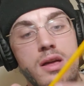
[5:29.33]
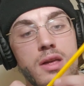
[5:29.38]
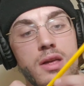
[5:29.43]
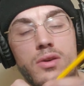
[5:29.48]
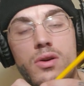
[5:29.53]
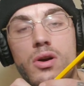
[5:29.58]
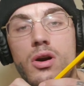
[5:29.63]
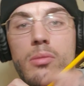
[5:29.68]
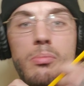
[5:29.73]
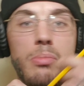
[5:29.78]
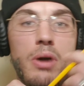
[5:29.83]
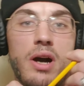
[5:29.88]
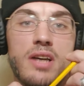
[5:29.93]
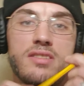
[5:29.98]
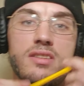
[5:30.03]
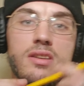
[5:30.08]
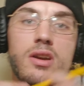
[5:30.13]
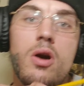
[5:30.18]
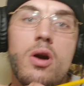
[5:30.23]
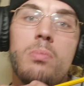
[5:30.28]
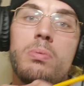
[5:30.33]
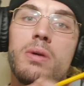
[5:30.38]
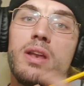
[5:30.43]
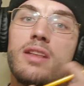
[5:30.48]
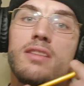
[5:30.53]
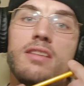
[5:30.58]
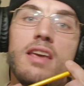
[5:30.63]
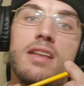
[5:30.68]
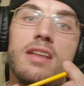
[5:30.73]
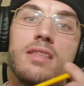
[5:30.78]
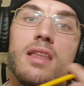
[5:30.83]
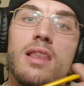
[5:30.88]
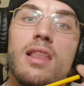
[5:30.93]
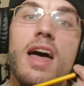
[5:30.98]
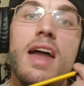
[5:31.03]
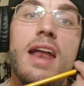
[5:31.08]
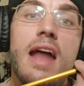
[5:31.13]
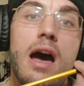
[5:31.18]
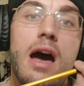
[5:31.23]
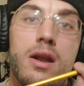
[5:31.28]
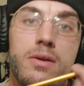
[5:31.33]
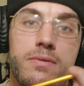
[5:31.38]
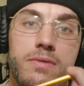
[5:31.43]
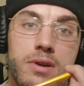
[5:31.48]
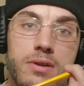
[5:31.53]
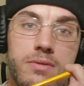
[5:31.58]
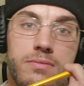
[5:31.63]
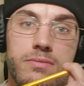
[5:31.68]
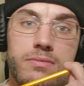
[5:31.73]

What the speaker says: You're gonna bust it open and take the lead out of it,